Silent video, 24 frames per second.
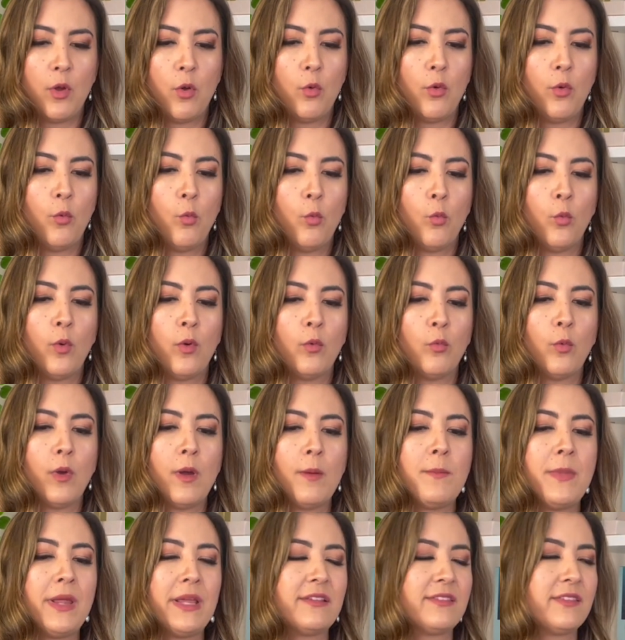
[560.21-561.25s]

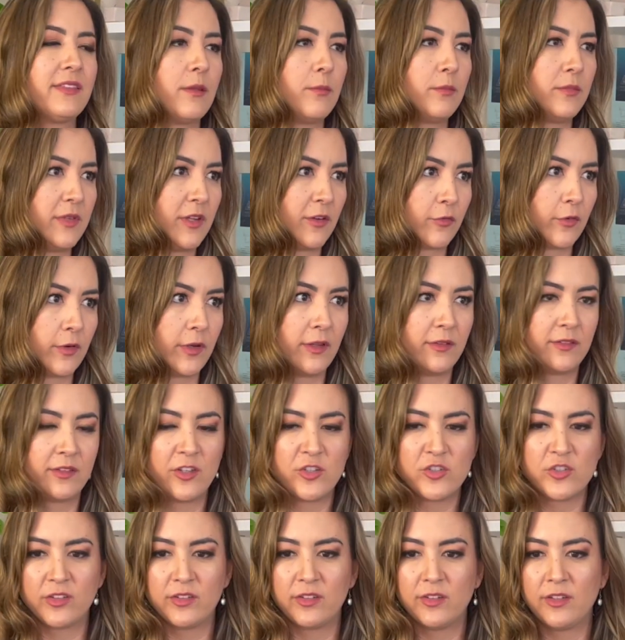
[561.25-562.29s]
what makes them different? Is
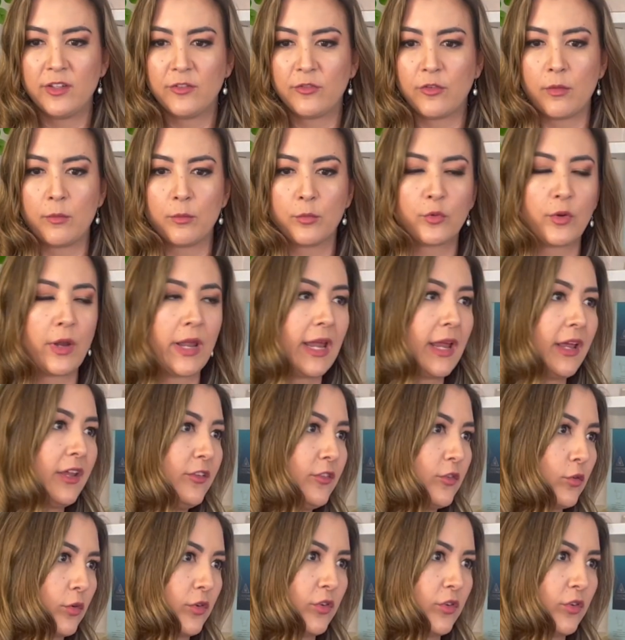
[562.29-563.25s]
it just a different brand,